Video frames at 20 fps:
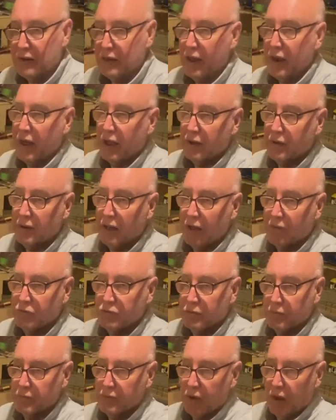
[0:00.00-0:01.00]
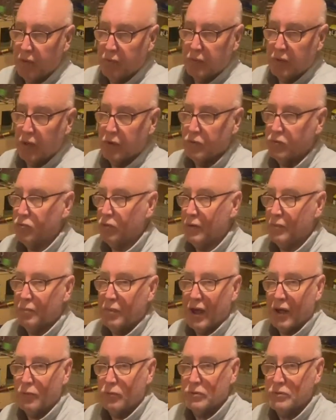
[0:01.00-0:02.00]
Then I can have some blow codes running
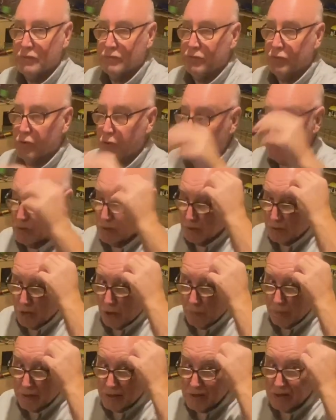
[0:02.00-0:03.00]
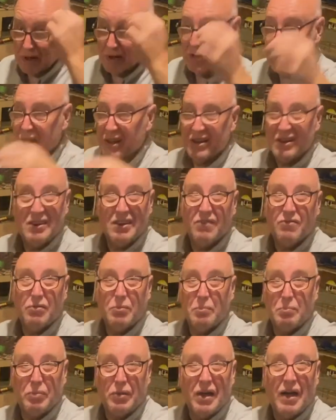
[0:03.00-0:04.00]
backwards and forwards and go into
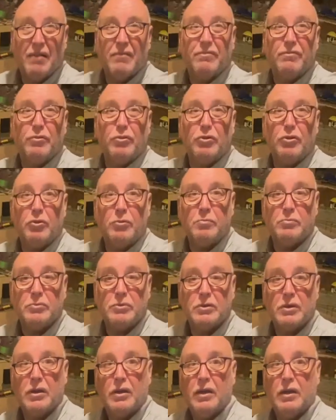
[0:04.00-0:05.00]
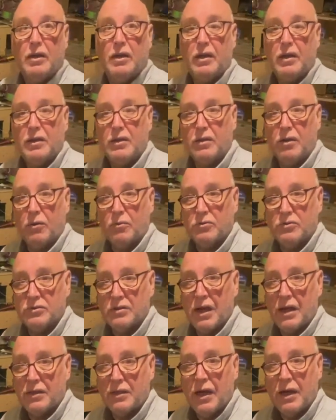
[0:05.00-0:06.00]
different platforms. Now, because
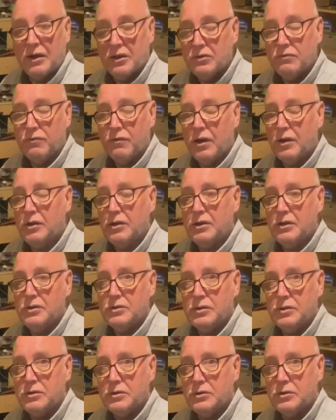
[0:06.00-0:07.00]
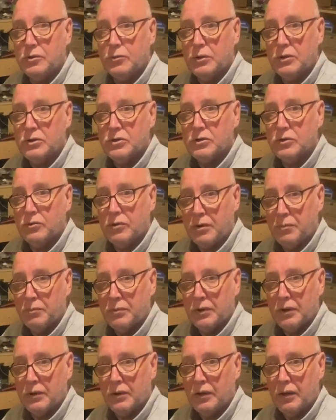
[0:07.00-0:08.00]
that is very easy to do in
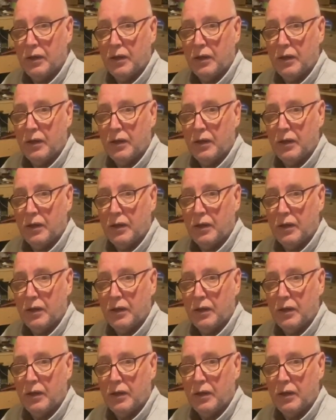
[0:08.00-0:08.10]
scripting.